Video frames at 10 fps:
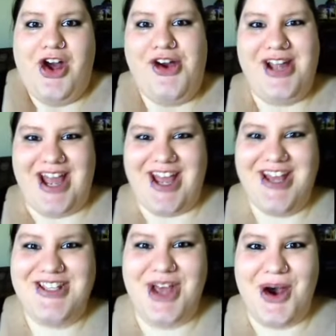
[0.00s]
Okay,
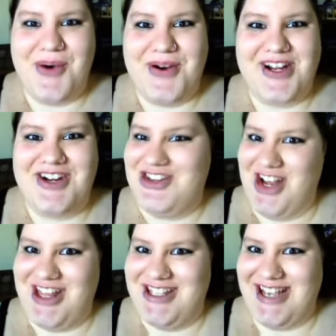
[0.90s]
so we're gonna
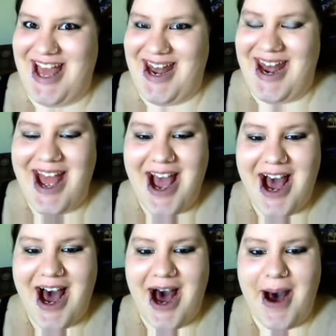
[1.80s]
try this again.
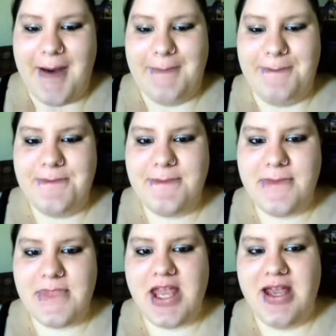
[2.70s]
Um,
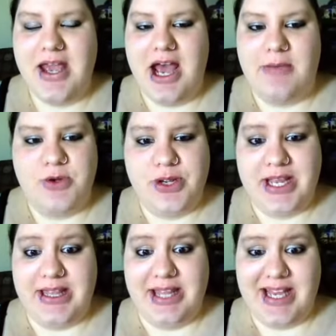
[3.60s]
I'm doing
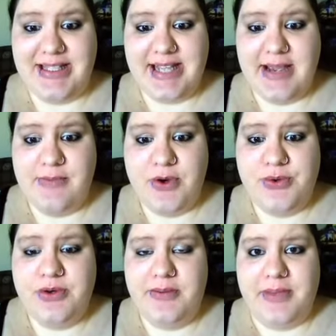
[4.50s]
it in landscape
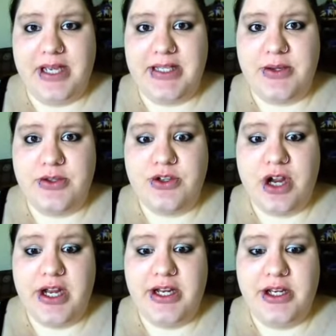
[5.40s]
mode because I was
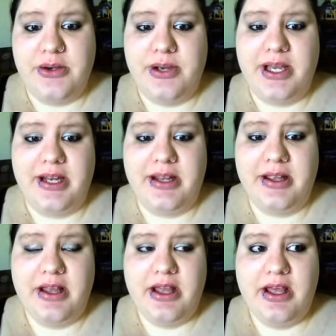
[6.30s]
trying to do it,
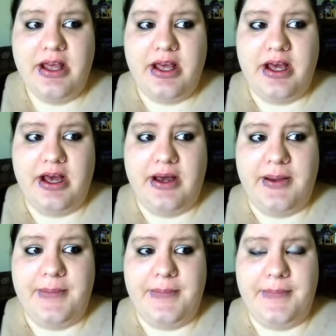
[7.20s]

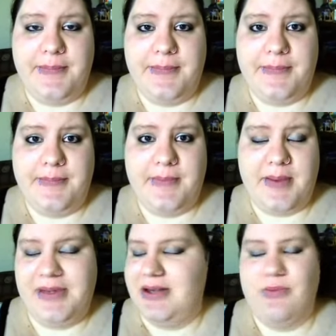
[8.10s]
um, I
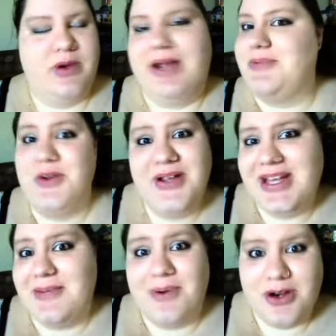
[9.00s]
mean, I'm doing
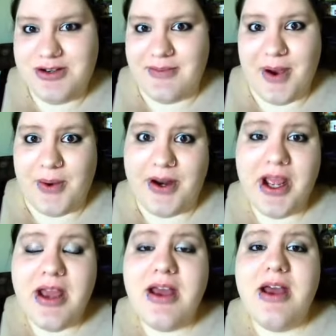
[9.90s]
it in portrait mode
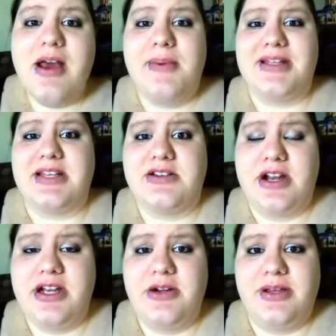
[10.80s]
because I
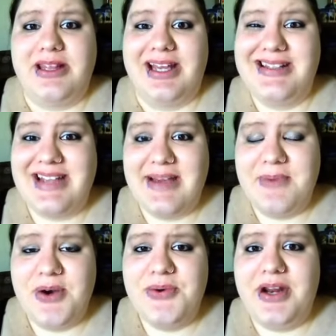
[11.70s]
tried to do it in landscape
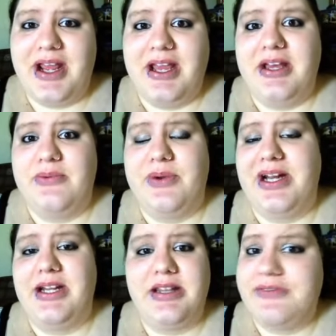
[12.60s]
mode, and when
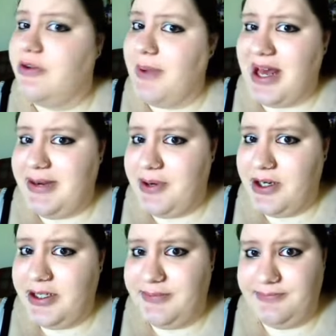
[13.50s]
I did the full body
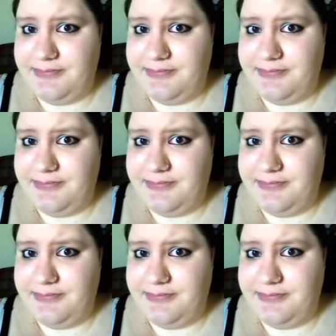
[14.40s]
part,